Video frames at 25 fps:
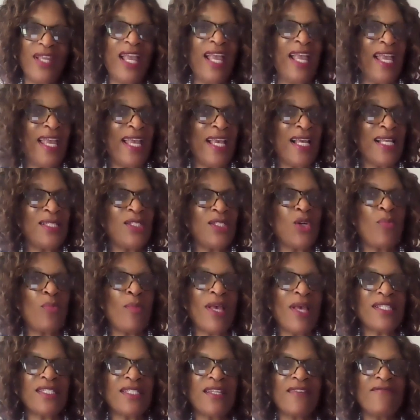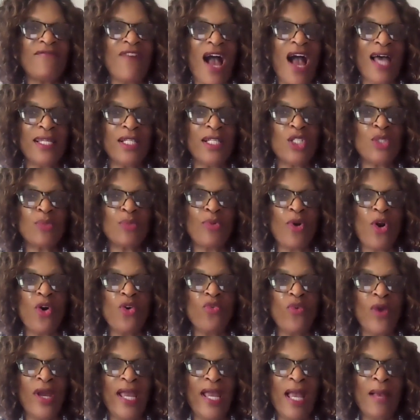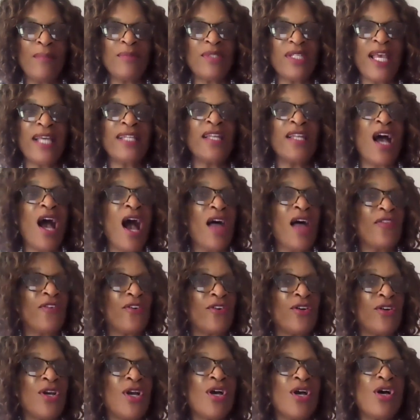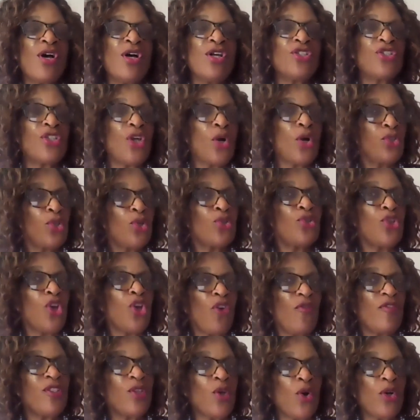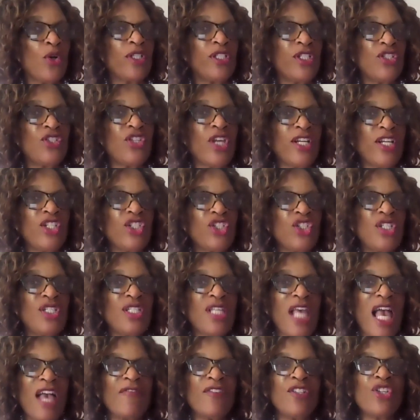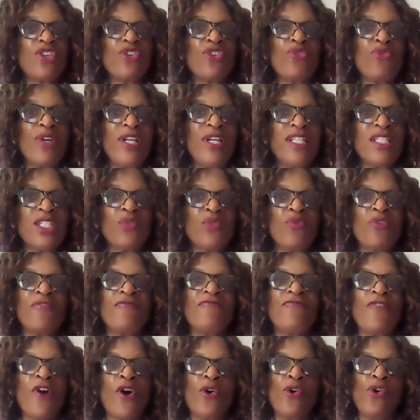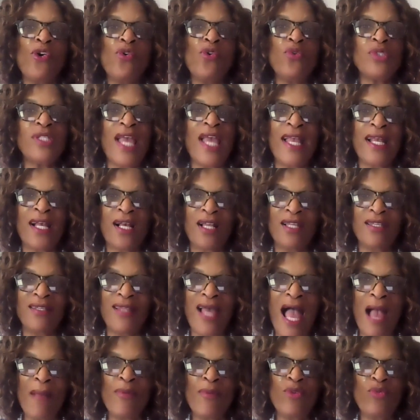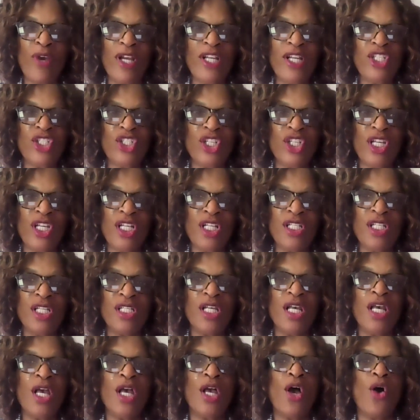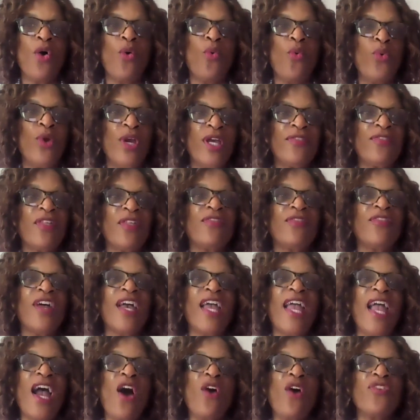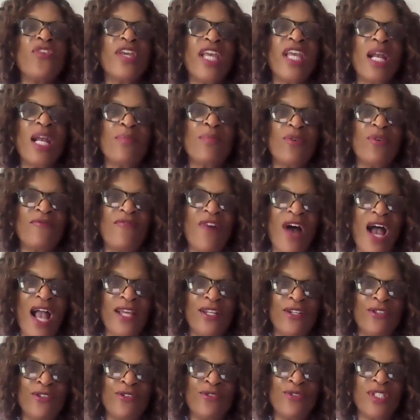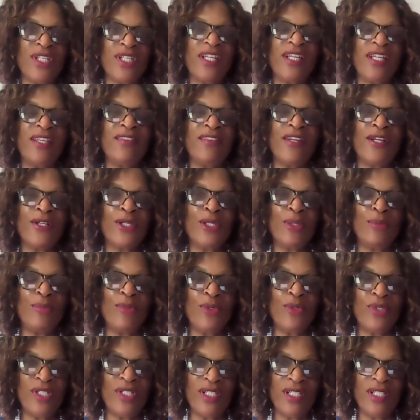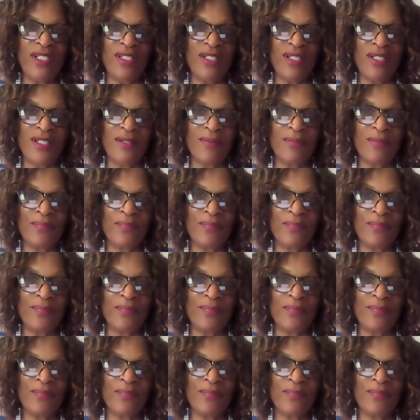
And domestic violence programs and other social service organizations have increased referrals and collaboration with the healthcare providers in their community.